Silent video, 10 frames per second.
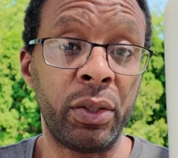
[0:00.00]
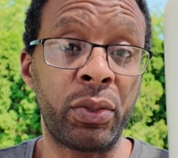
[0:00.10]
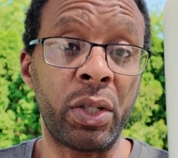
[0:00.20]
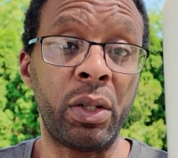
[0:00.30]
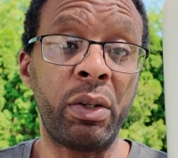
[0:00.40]

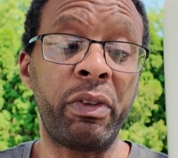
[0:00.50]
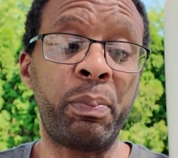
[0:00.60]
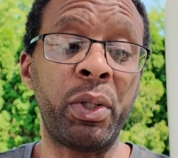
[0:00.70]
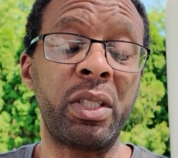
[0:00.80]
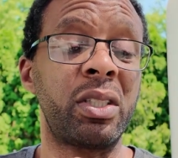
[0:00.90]
So if you're
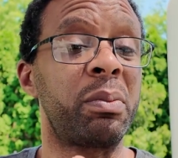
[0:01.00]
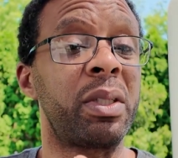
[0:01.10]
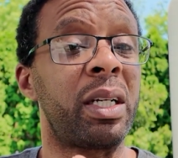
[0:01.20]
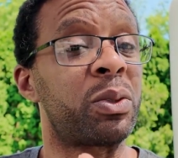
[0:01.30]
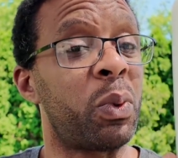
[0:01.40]
printing
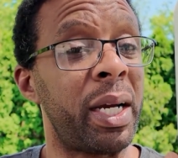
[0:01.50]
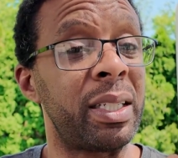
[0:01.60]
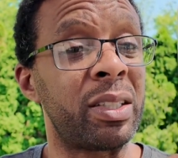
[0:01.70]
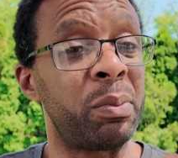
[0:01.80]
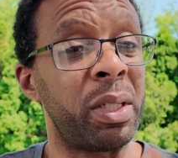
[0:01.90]
something that's
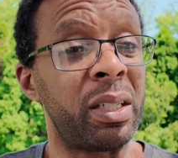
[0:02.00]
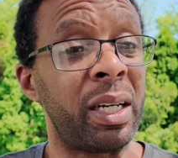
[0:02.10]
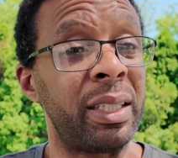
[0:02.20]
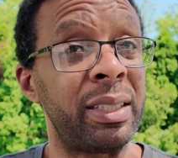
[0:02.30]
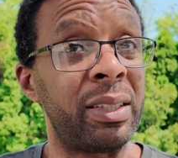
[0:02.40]
white, you're
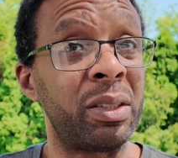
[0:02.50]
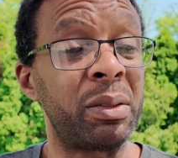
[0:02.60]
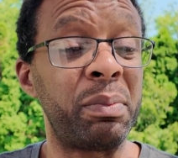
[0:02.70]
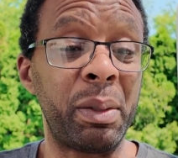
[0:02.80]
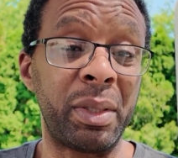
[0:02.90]
going
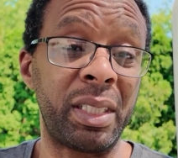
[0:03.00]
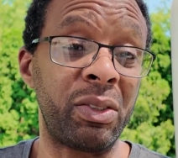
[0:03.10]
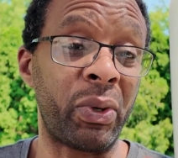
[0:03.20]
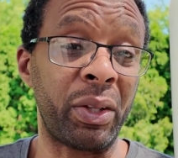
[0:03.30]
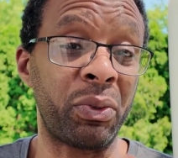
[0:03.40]
to be able to see
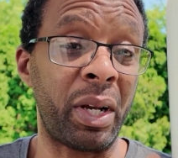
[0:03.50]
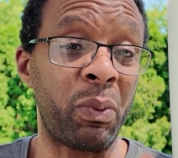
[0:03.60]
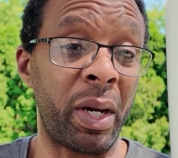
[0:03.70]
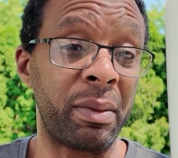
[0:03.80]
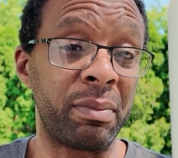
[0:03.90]
right through that
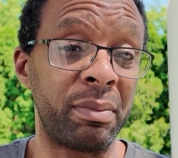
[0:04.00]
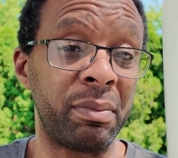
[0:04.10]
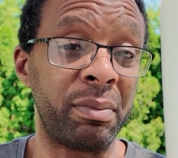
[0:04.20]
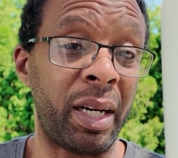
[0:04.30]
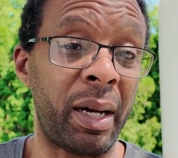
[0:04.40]
white
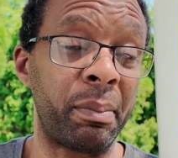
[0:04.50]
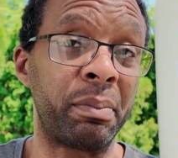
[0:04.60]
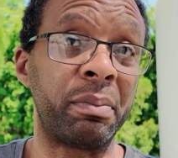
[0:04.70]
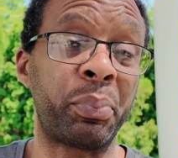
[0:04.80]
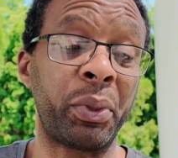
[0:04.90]

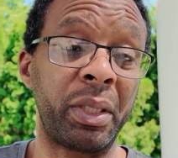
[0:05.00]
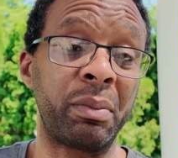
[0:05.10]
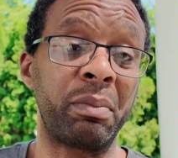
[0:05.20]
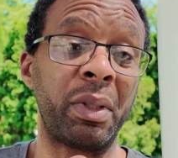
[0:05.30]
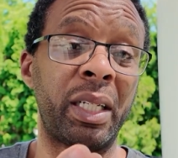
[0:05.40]
print,
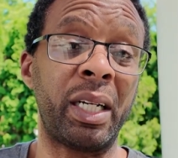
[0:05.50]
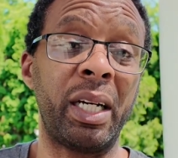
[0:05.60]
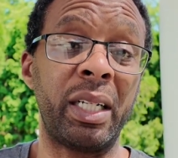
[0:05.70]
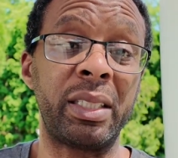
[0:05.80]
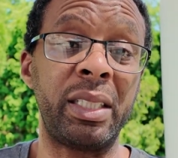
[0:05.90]

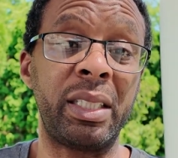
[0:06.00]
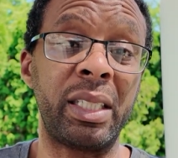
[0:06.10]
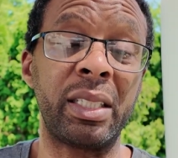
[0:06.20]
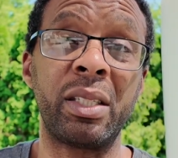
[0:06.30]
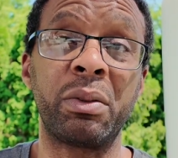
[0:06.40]
because these
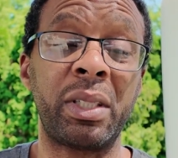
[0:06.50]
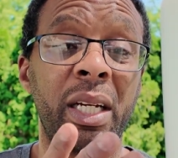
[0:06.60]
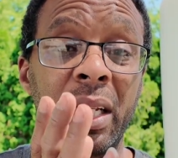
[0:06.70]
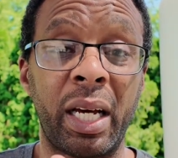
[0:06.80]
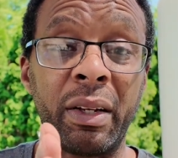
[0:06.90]
things don't
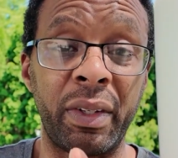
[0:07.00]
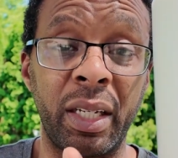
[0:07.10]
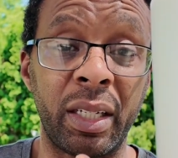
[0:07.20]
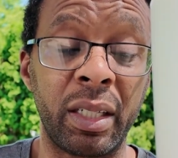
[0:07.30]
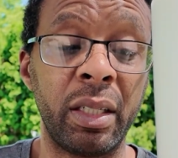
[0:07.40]
take a lot of
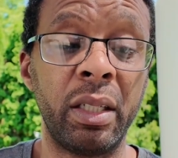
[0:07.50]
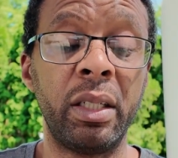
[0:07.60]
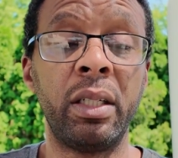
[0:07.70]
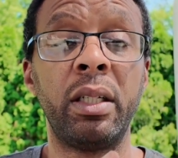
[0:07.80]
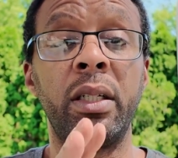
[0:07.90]
ink.
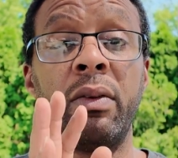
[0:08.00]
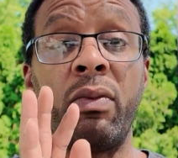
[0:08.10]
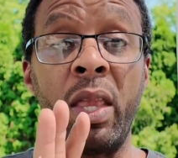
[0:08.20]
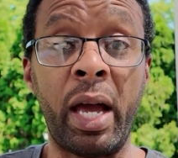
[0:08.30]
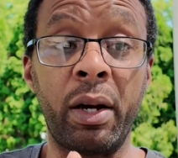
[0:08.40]

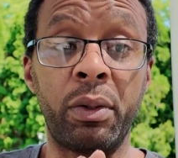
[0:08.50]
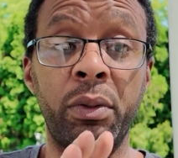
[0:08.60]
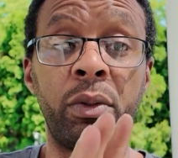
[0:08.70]
Now,